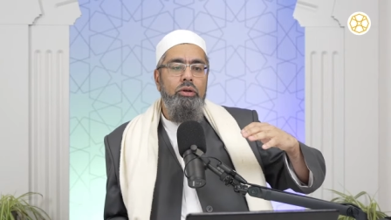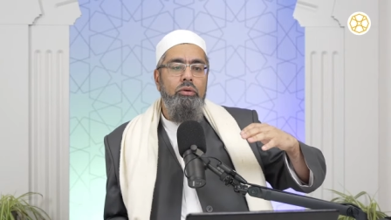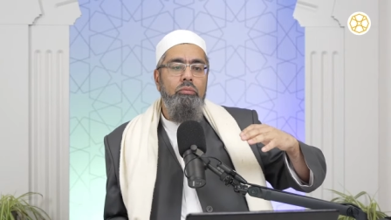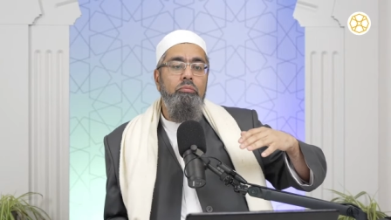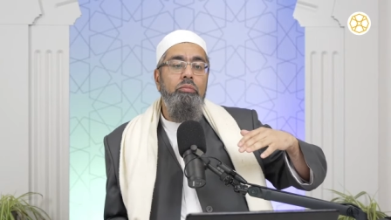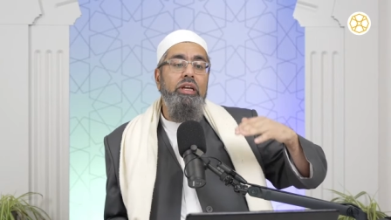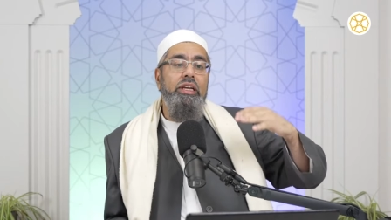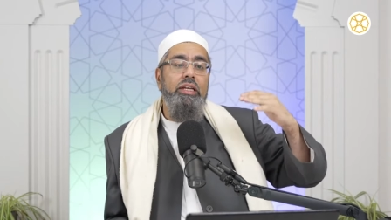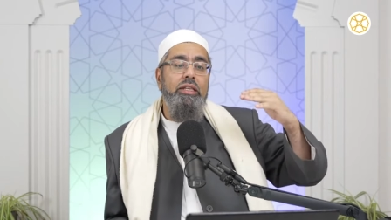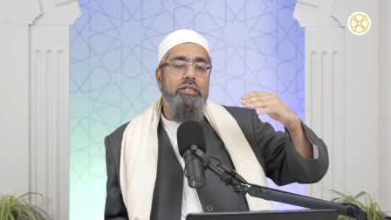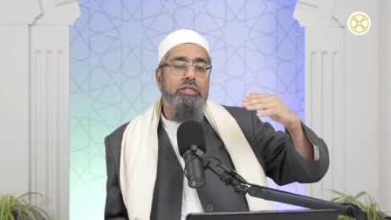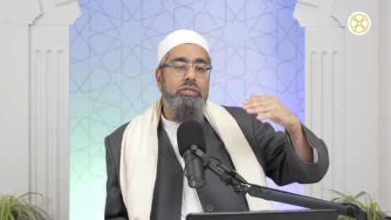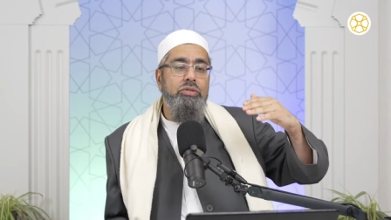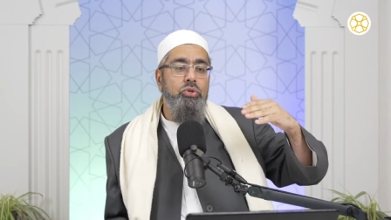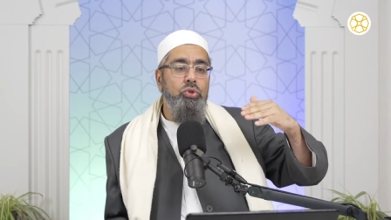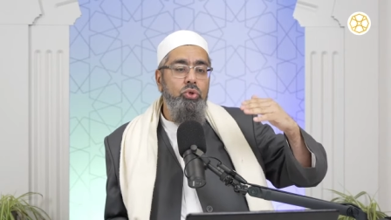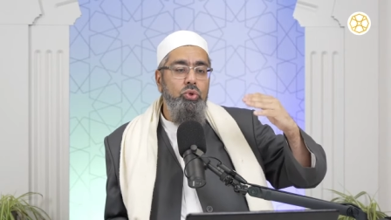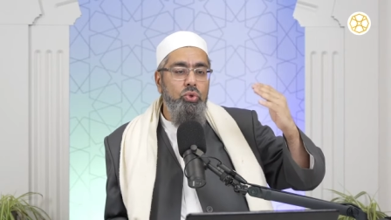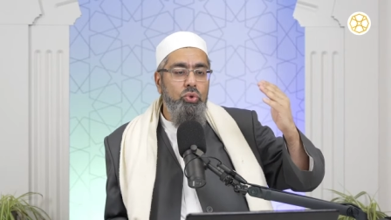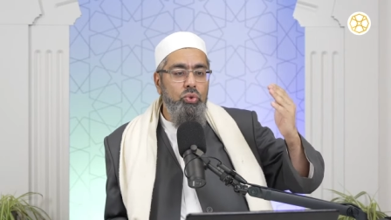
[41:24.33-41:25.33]
But it's
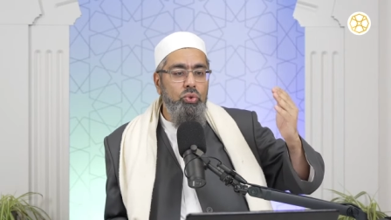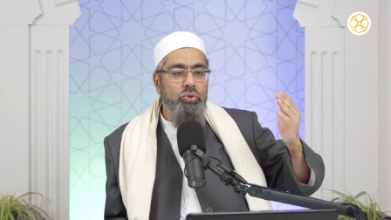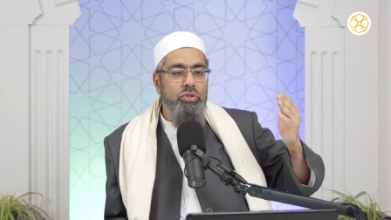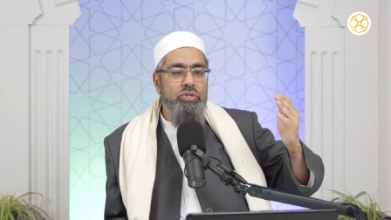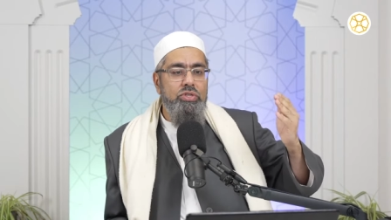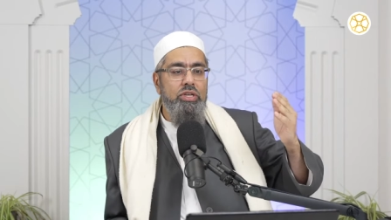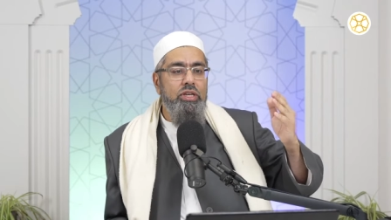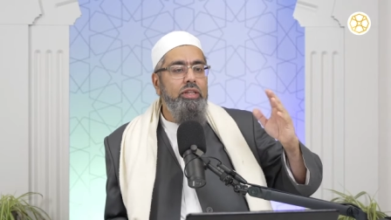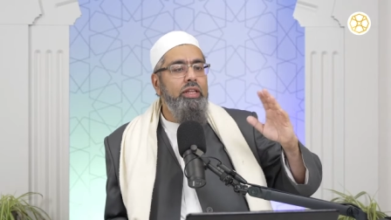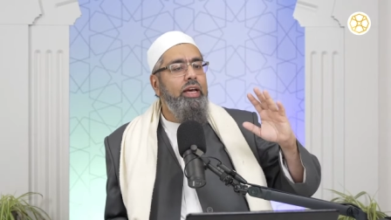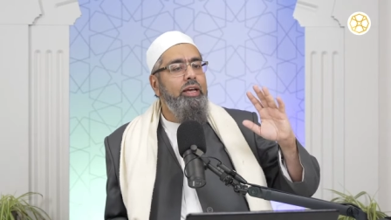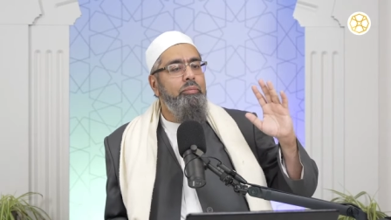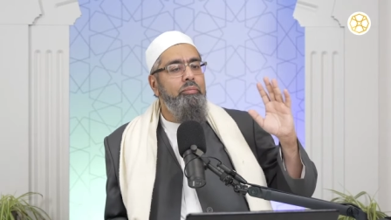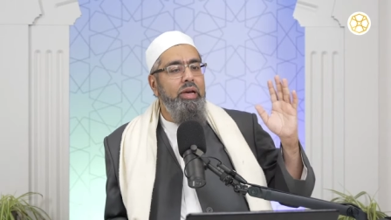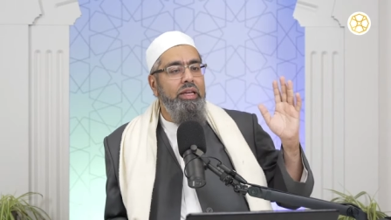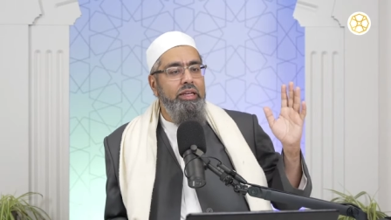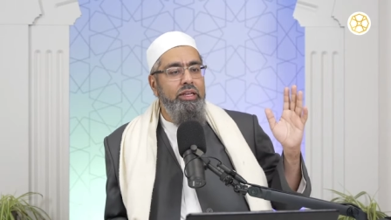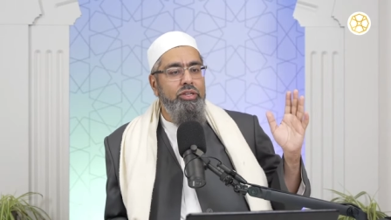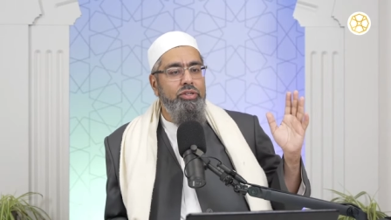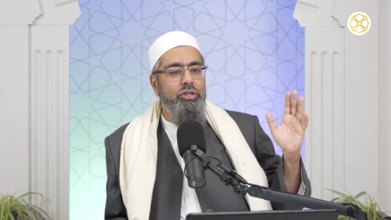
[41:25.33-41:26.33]
used like
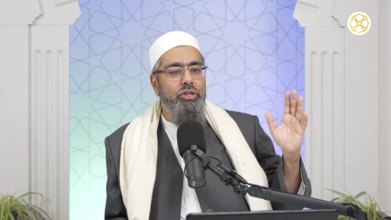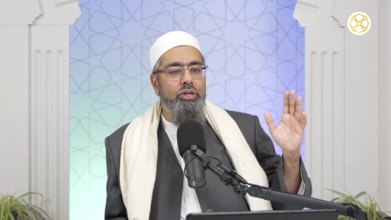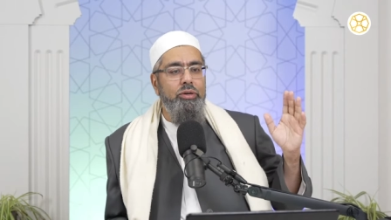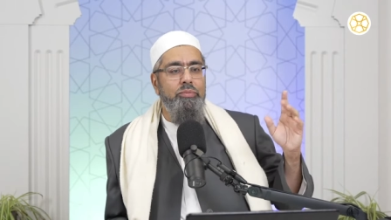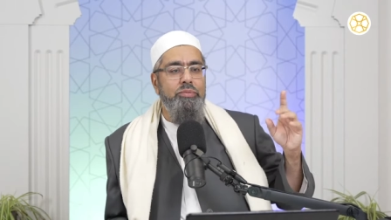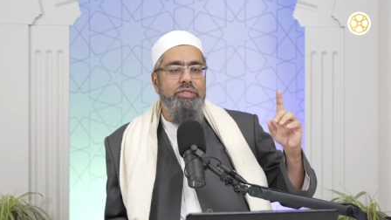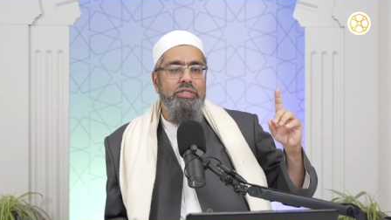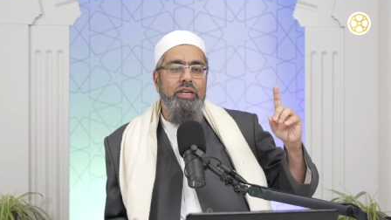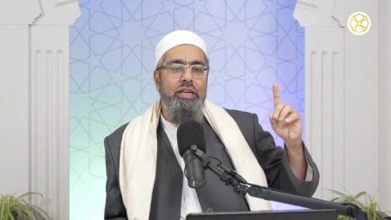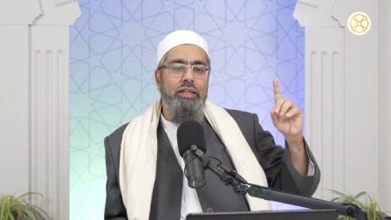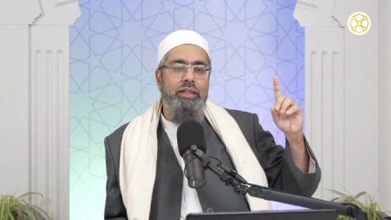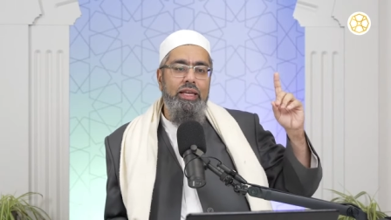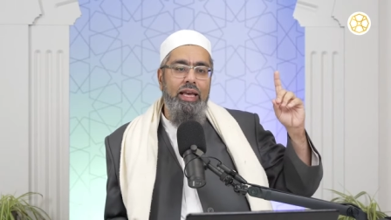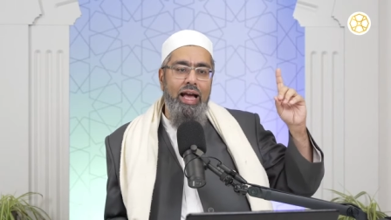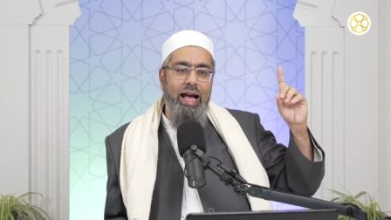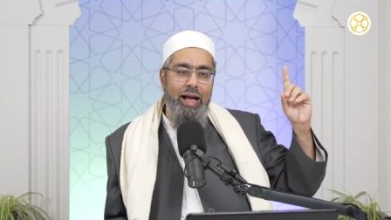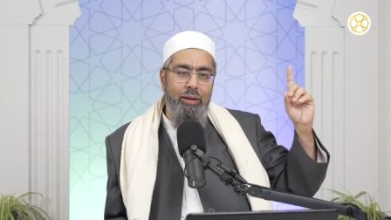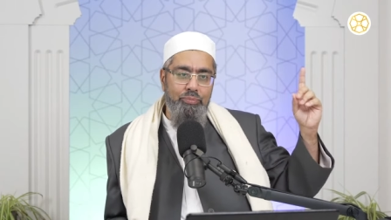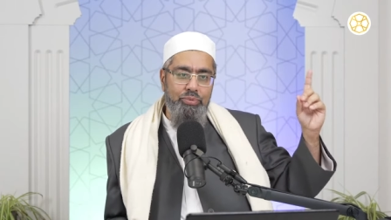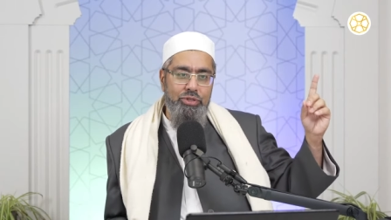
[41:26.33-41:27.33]
many terms in the
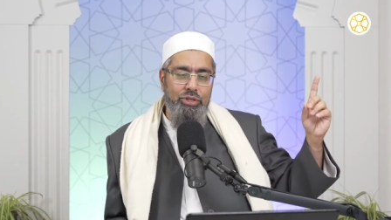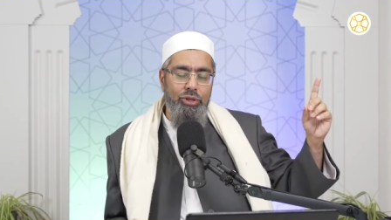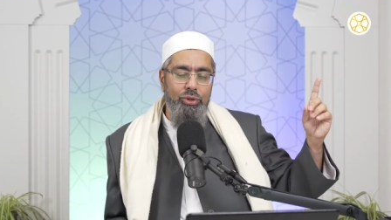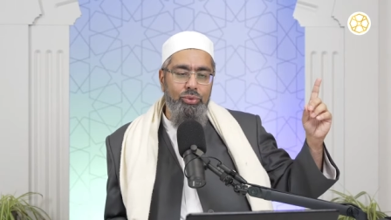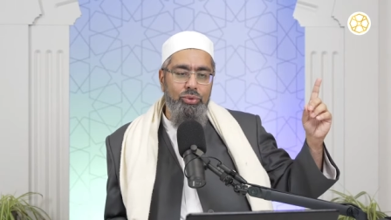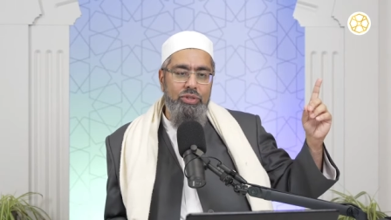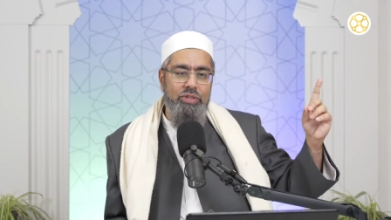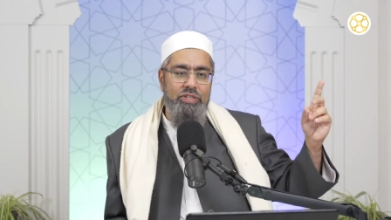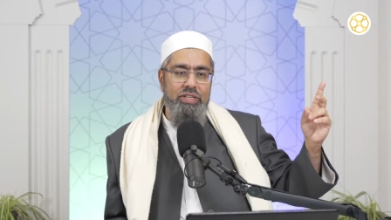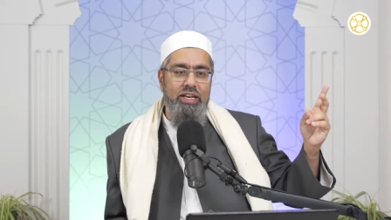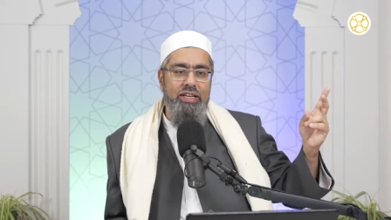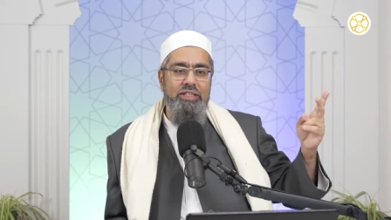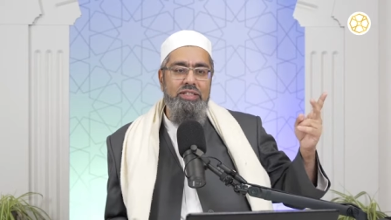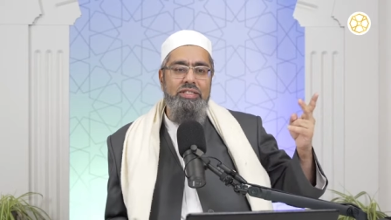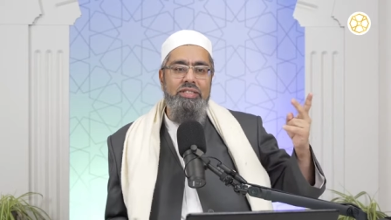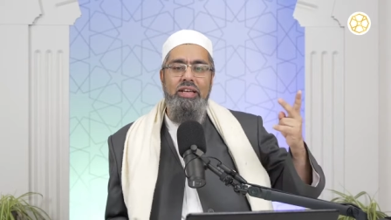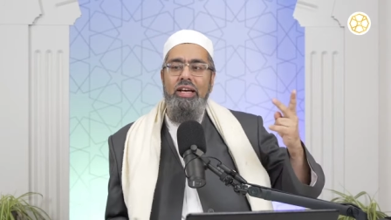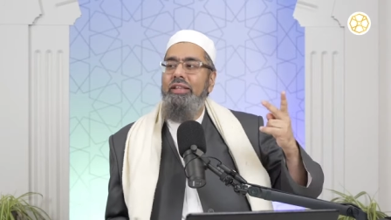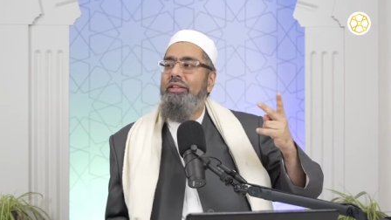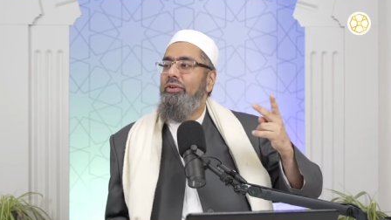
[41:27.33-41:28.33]
absolute
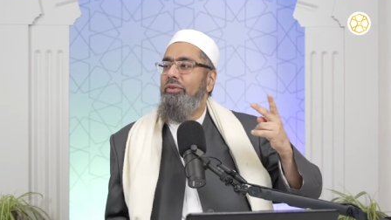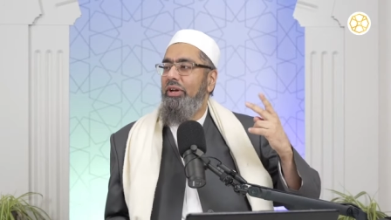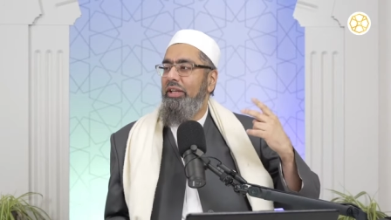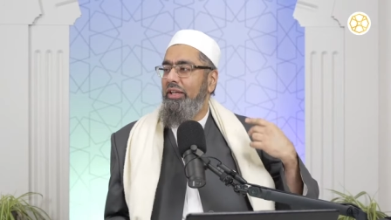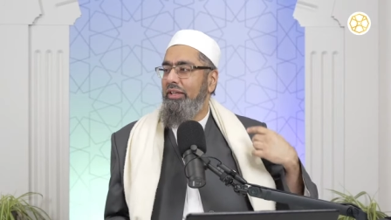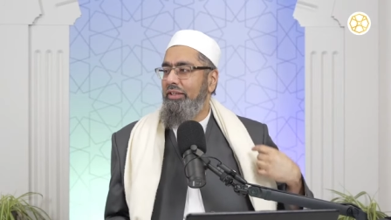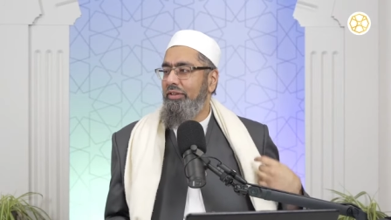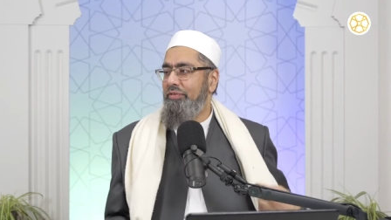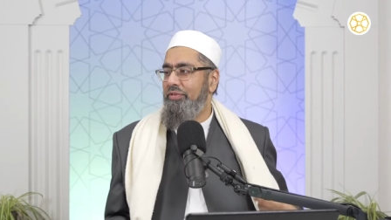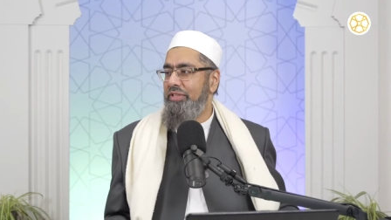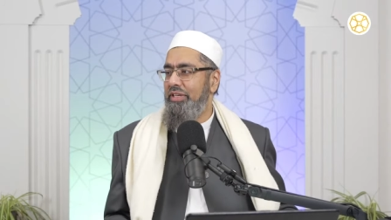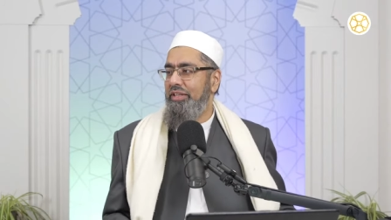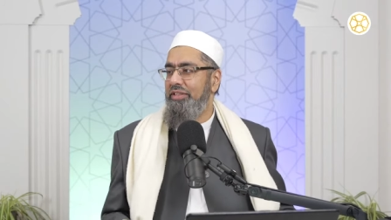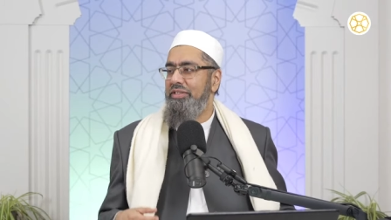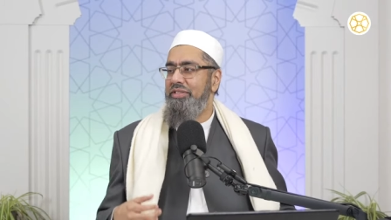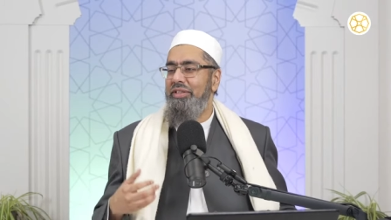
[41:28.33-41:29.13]
sense and the relative sense.